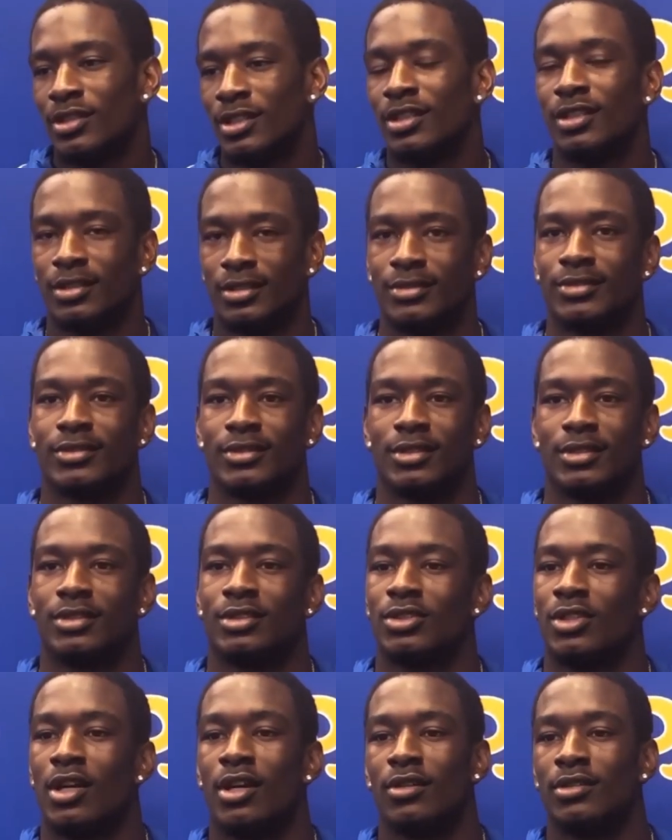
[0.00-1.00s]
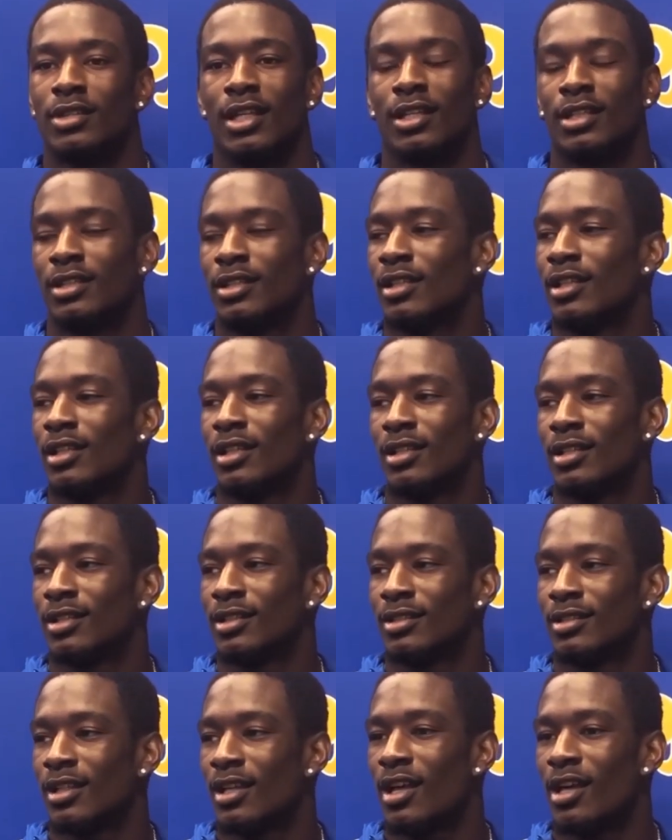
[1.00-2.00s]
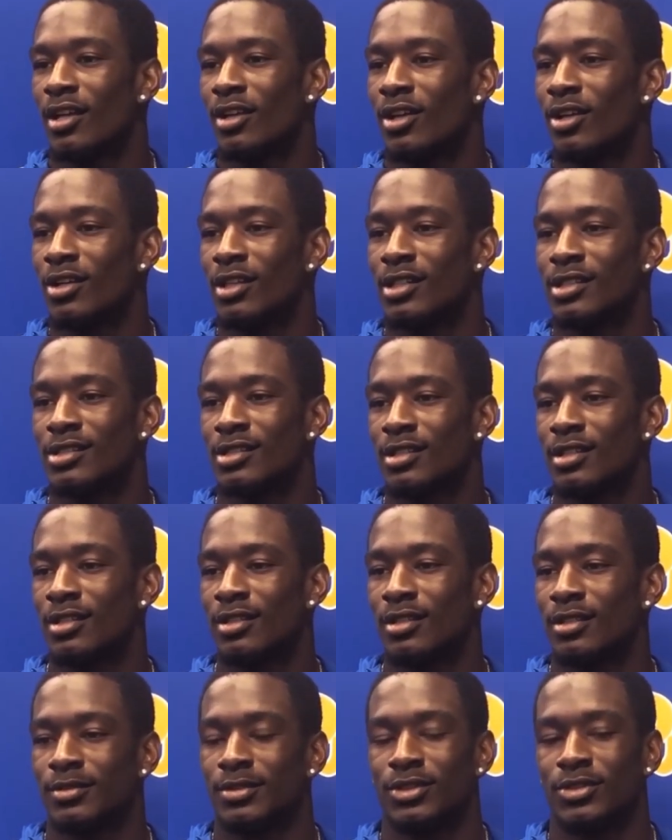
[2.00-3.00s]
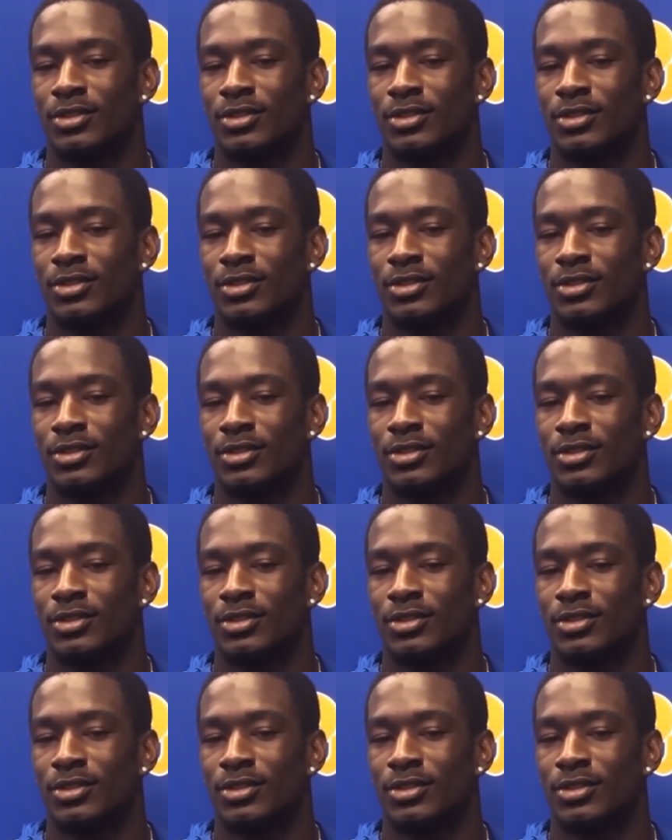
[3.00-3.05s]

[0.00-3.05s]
Yeah. So I was like, yeah, I had already signed. So.